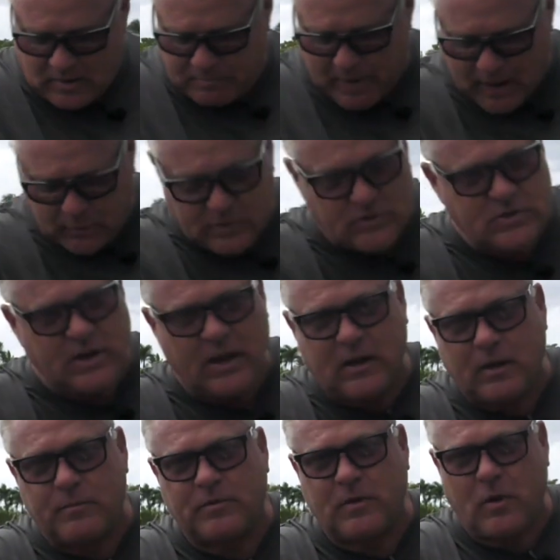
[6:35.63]
Byron
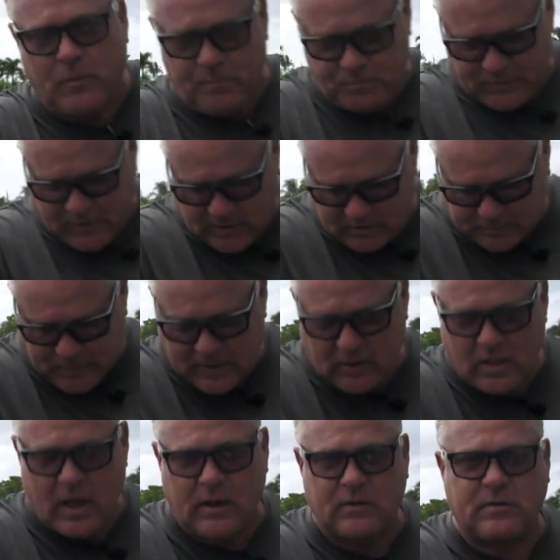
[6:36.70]
Jacobs, though, he spent a
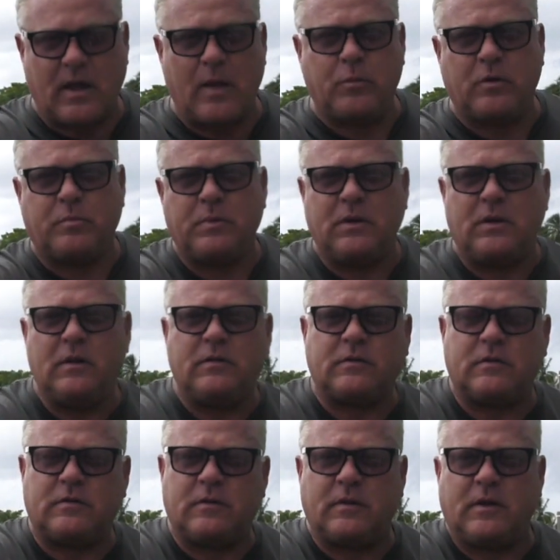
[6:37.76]
lot of time with me. He's
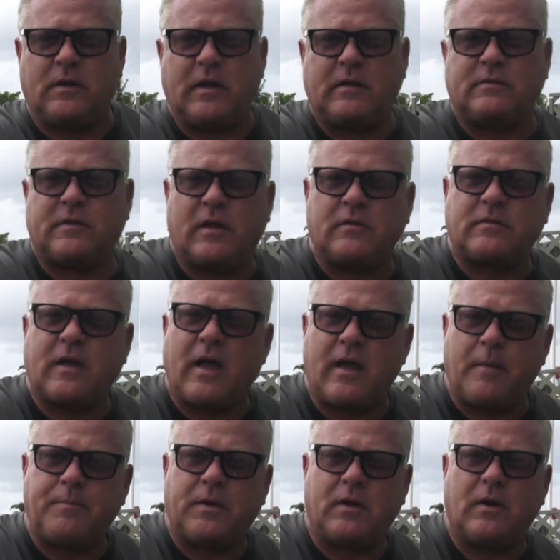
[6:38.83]
the head sales guy
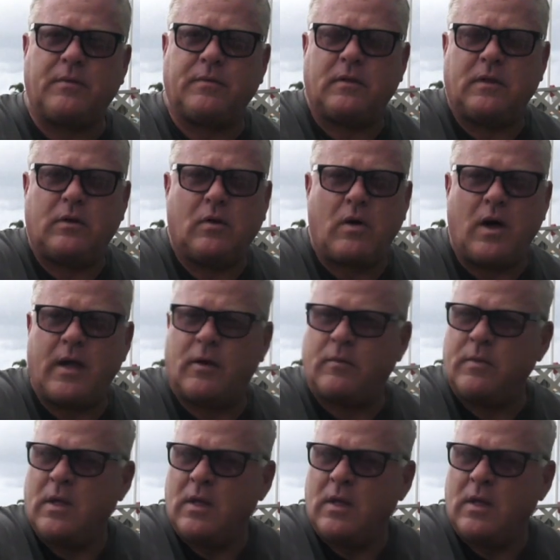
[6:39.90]
up there in Ohio,